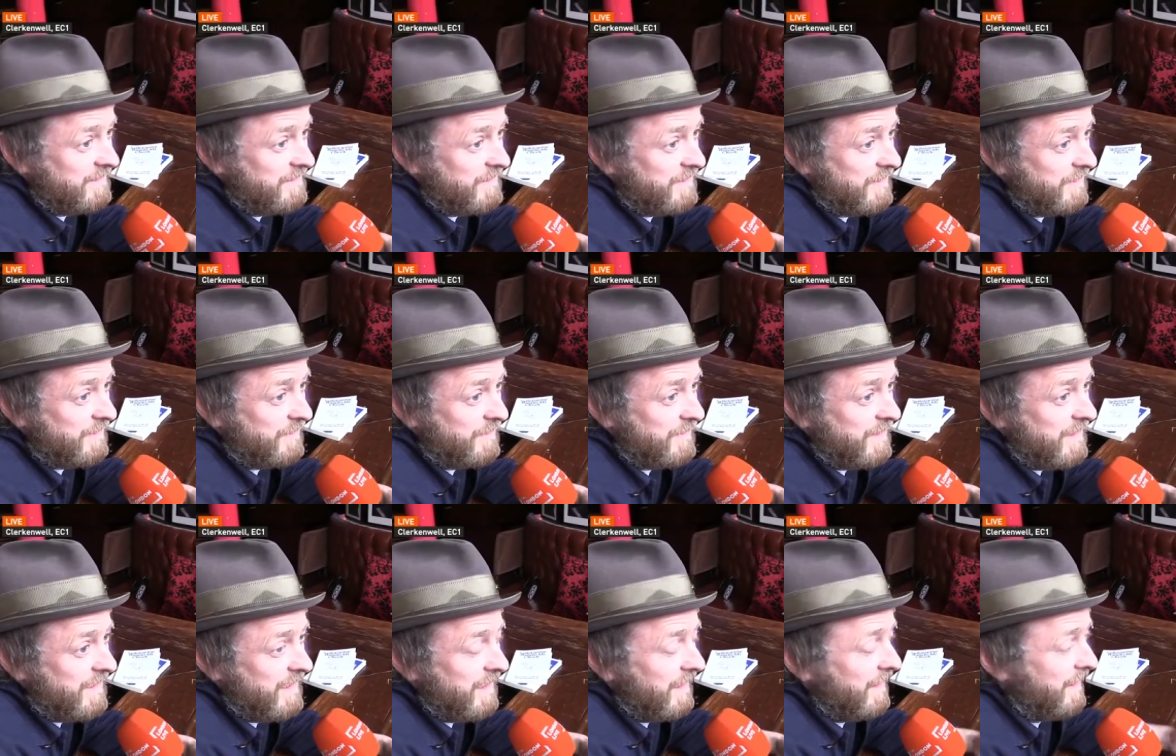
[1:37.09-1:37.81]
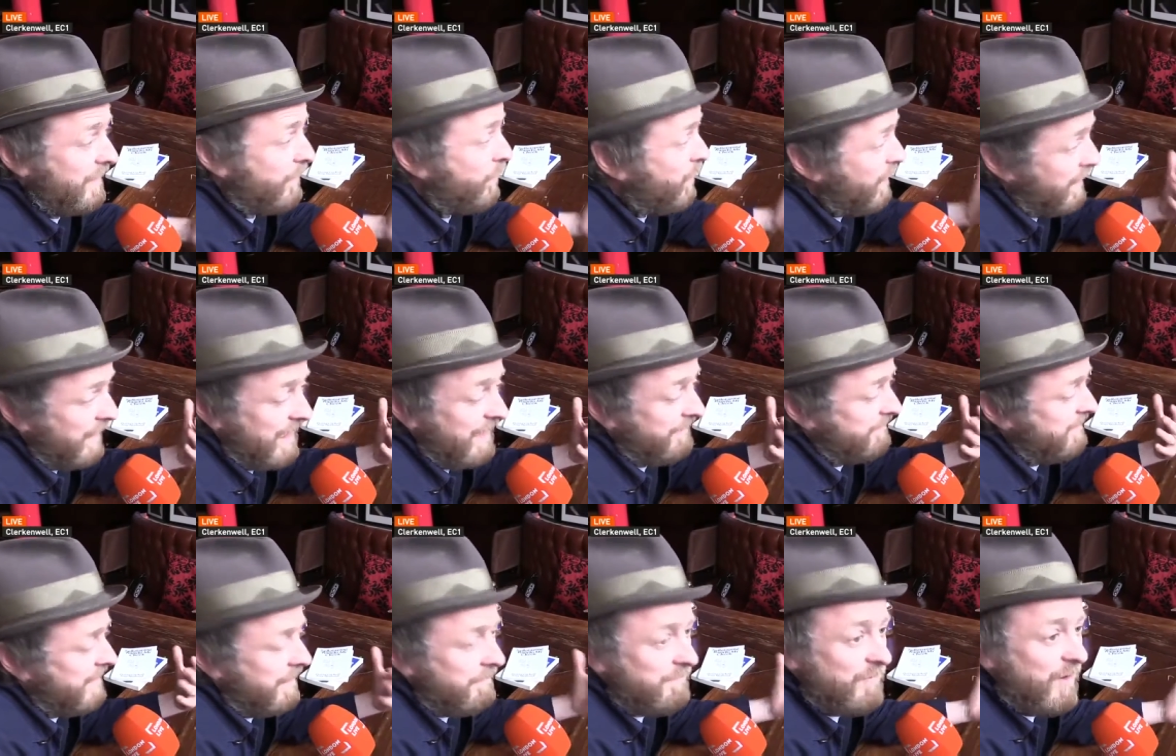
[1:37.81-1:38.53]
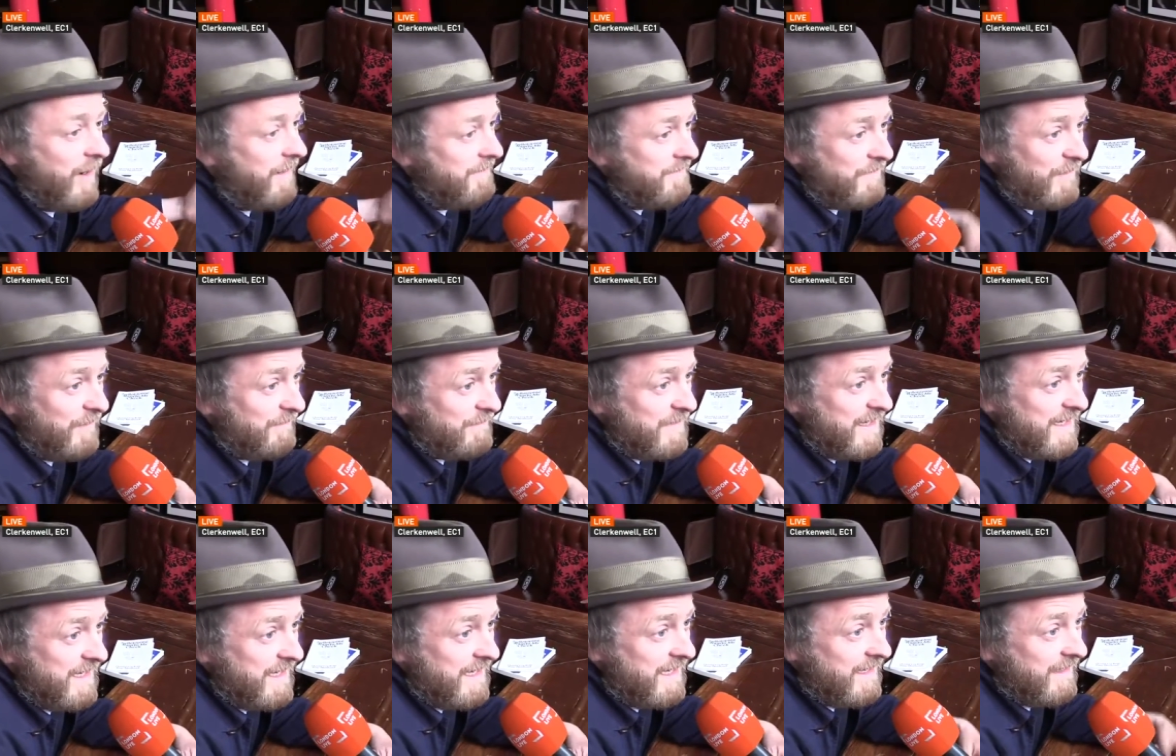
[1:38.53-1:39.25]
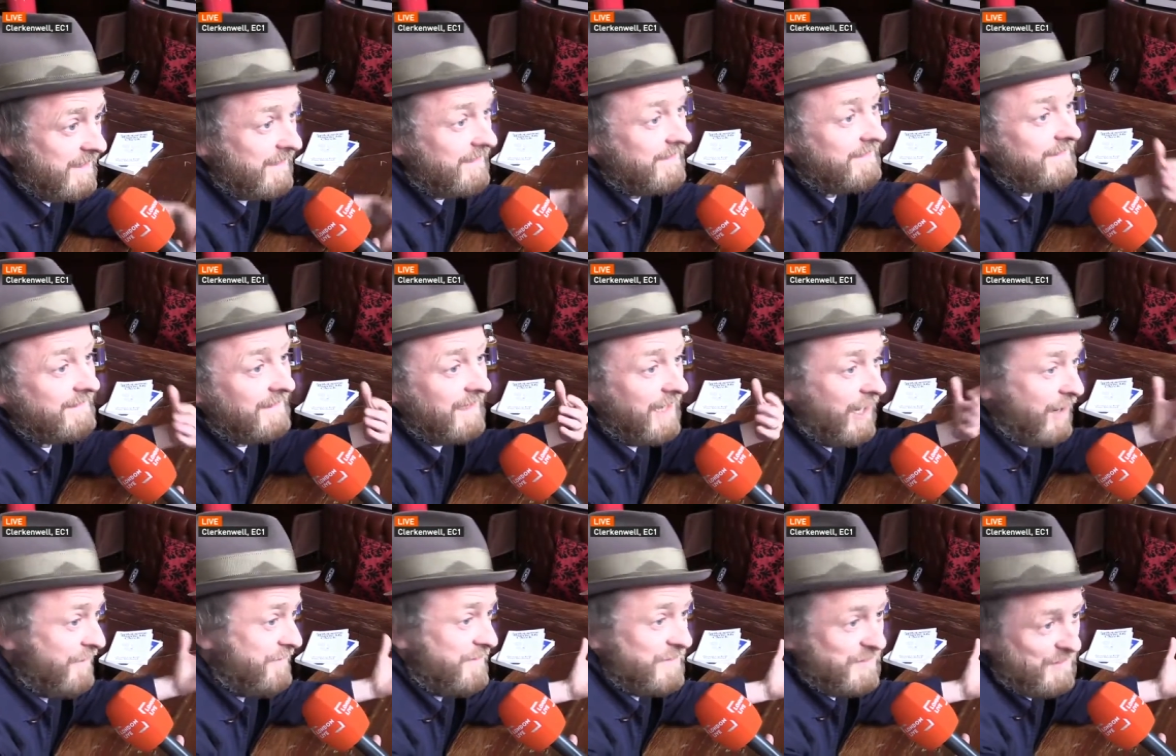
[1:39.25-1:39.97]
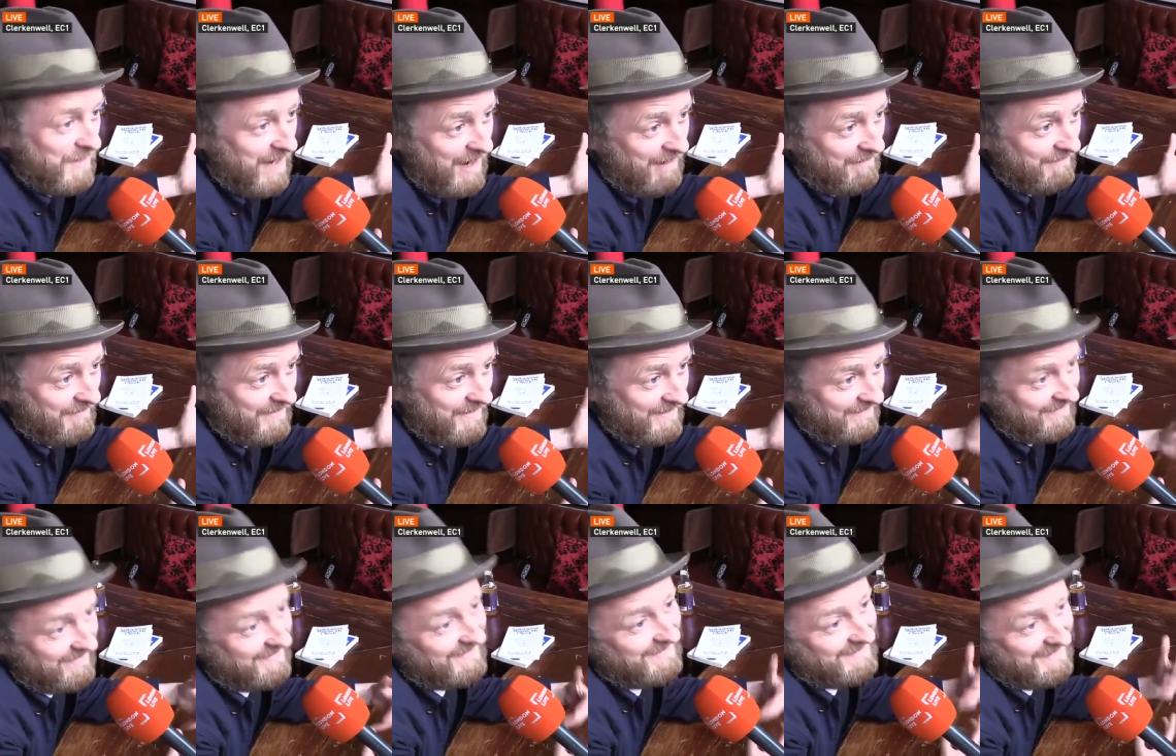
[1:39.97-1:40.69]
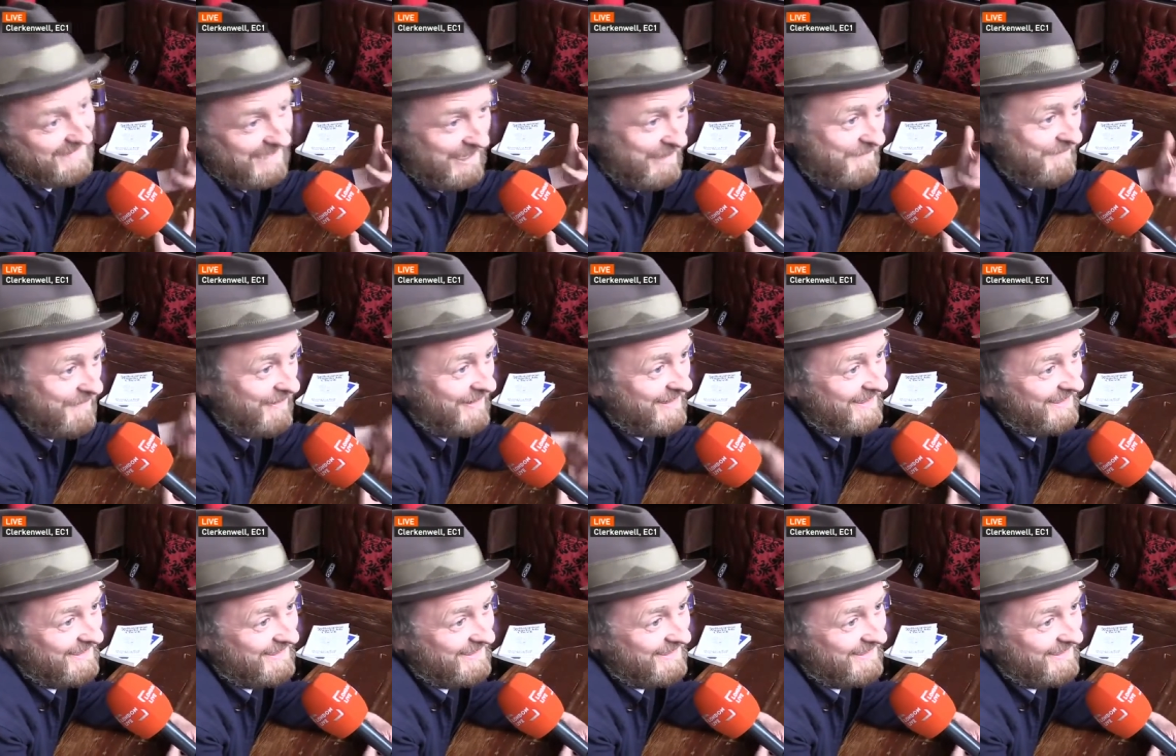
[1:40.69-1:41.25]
So we'll have Come Rhyme With Me over to our event. They invite